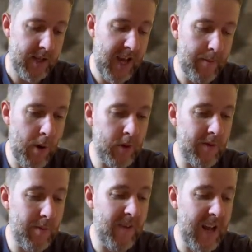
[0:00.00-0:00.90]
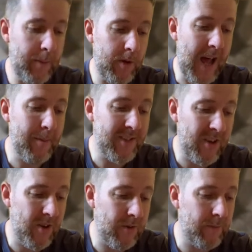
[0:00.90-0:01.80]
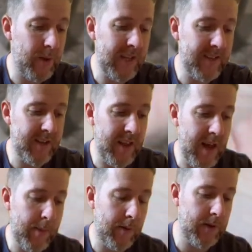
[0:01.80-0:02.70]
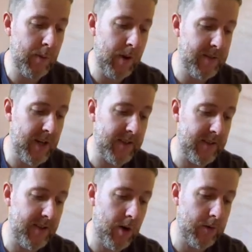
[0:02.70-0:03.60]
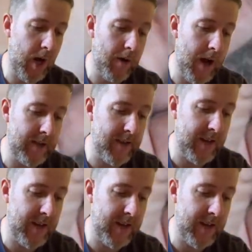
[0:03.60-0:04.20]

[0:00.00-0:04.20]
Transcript: Again, most of them available on Amazon, places like that, but obviously the websites are direct.